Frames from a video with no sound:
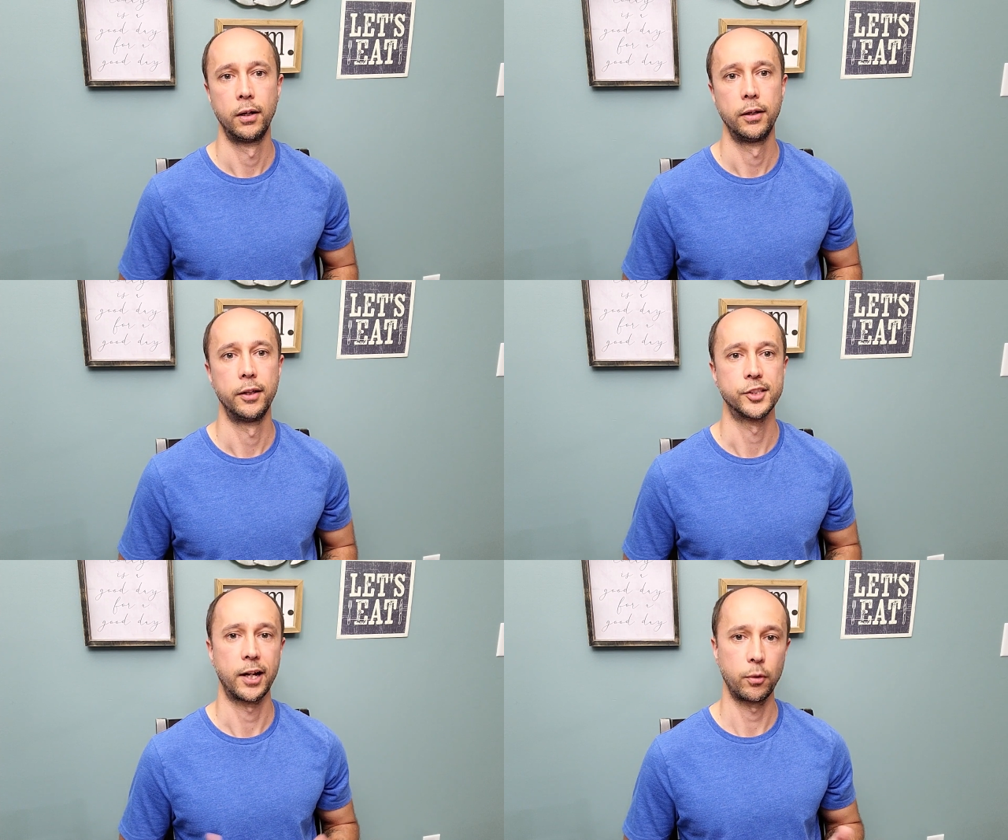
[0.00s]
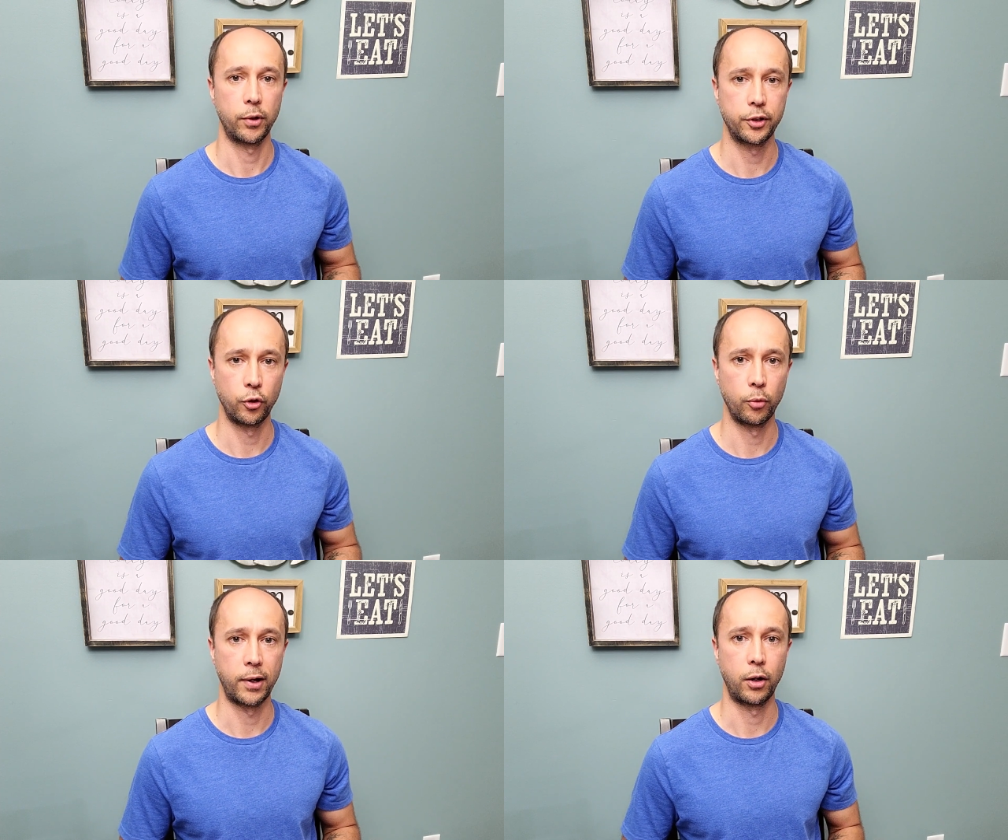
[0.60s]
The second one to
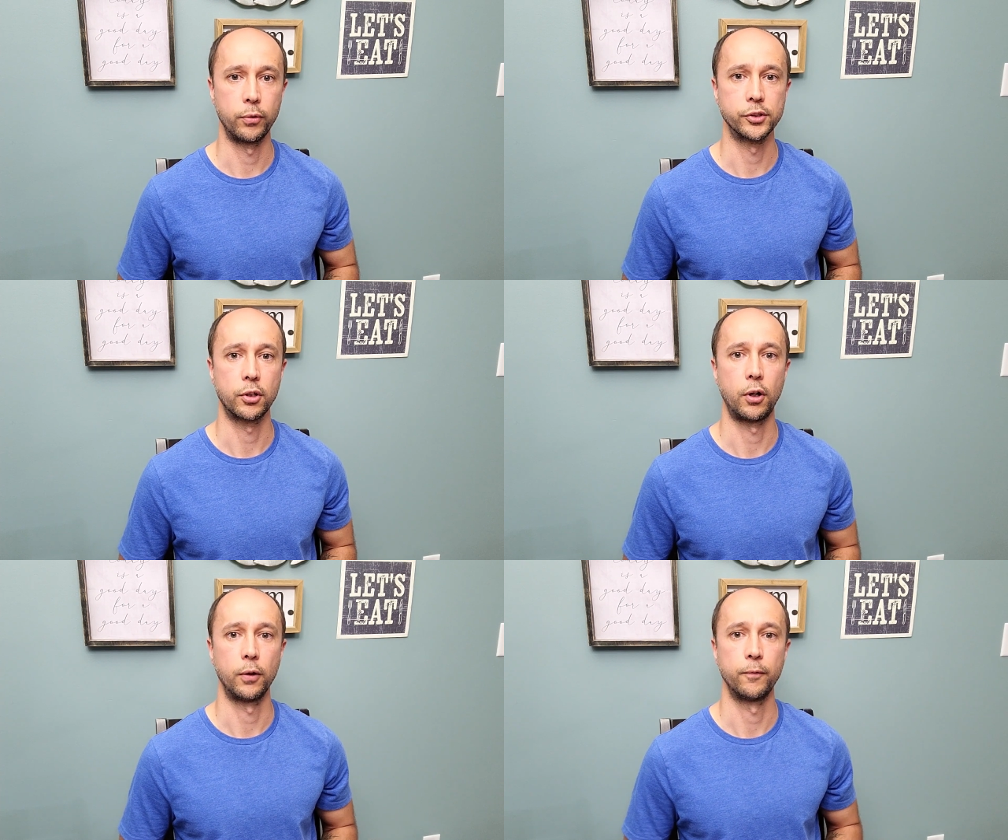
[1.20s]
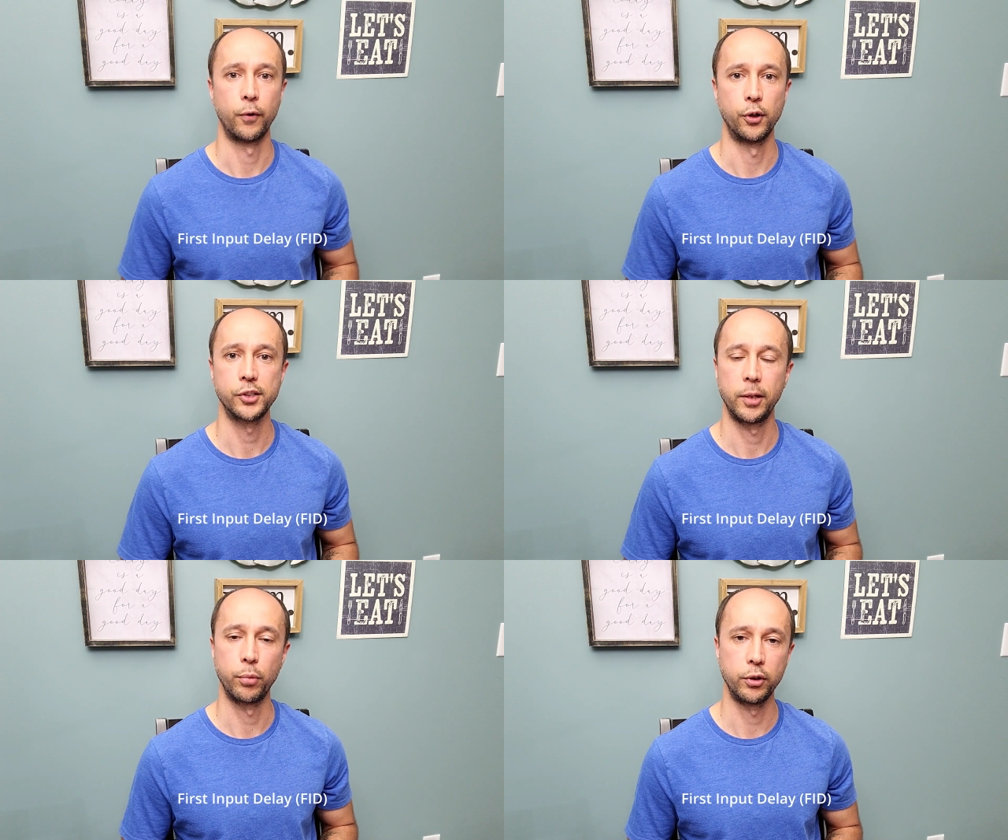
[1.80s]
know about is called first
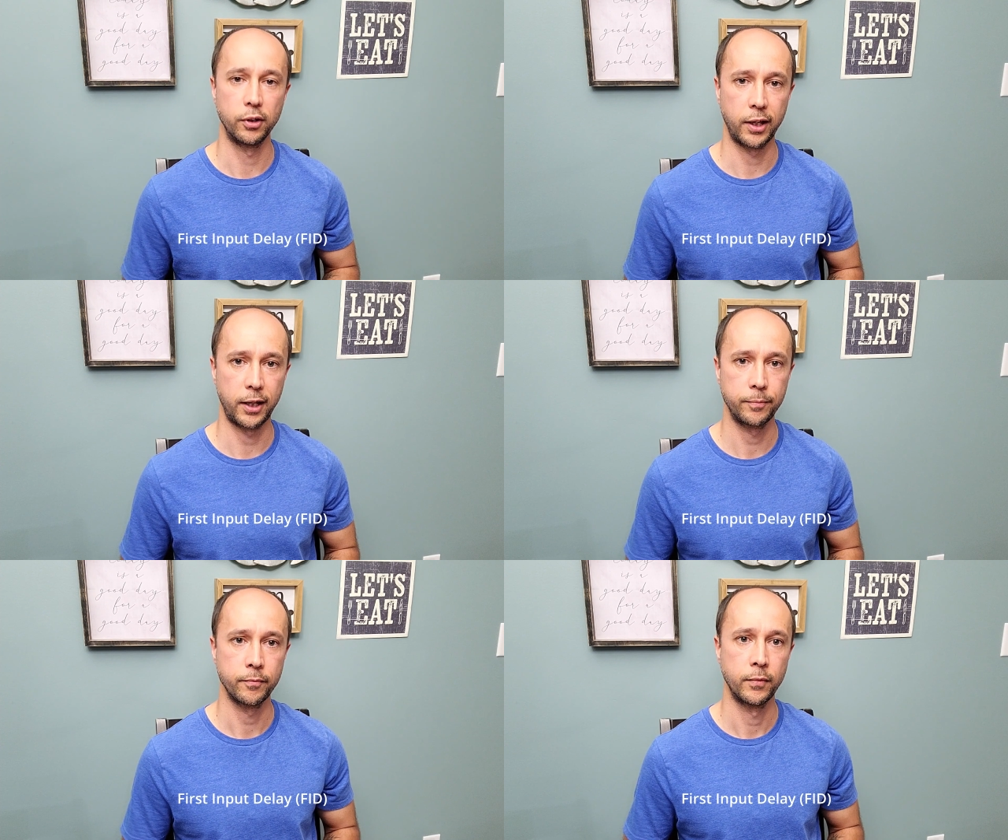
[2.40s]
input delay.